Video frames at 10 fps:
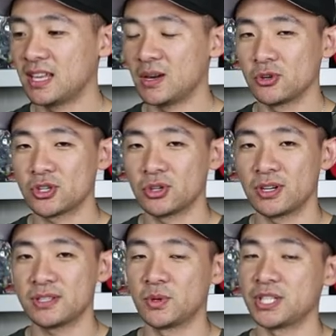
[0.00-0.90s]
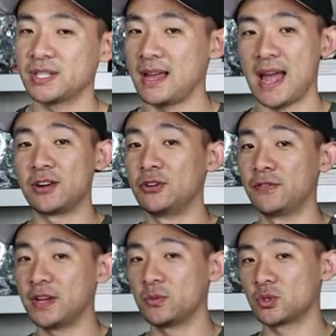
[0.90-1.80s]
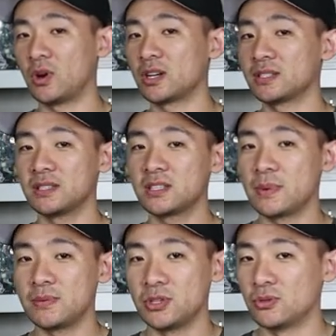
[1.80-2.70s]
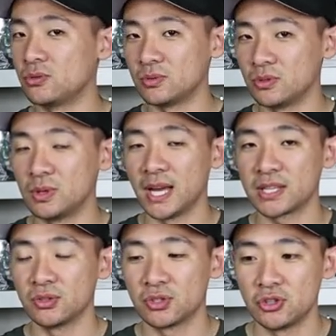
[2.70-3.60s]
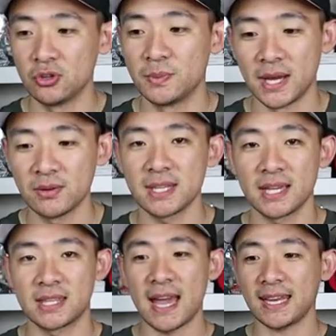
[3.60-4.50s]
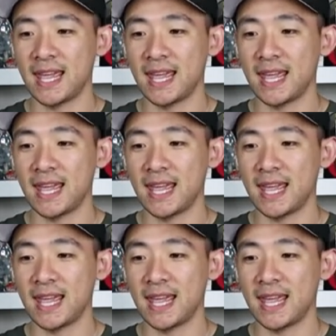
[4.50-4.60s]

camo shorts, which I don't know if anyone's watching this. Maybe you, you like those too. But that was like that